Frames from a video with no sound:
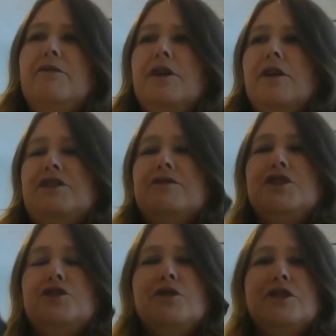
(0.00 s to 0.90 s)
for going to
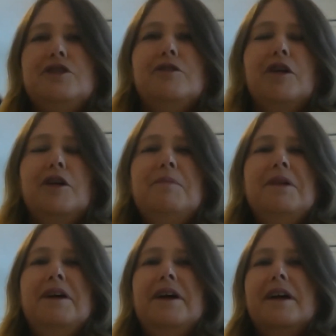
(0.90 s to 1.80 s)
enjoy the new home.
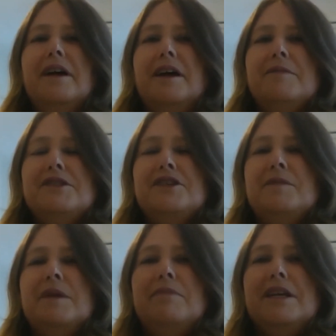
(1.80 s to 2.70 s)
It's going to
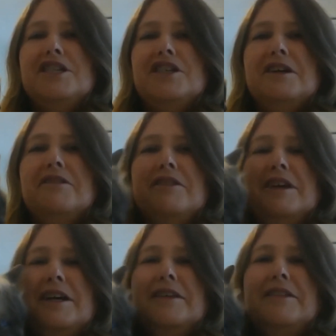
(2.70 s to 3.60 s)
be a pleasure,
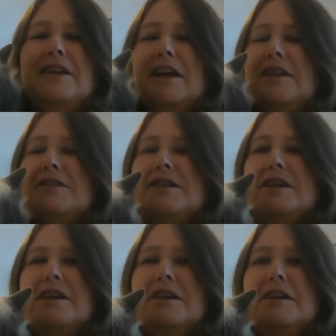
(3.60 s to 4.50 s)
I think, and
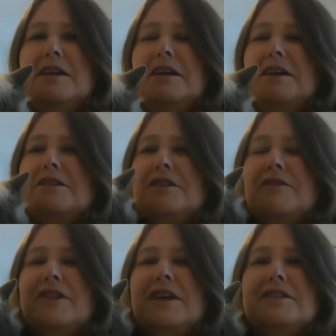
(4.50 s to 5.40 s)

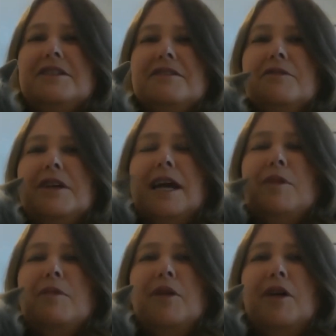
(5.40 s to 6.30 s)
don't forget to come
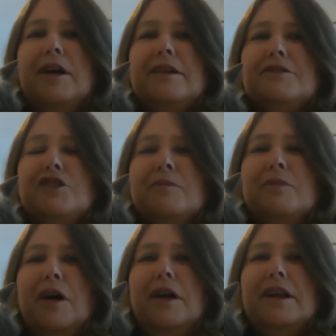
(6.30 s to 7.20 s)
on by and drop
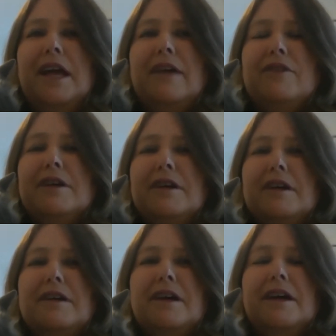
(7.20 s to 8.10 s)
by and have a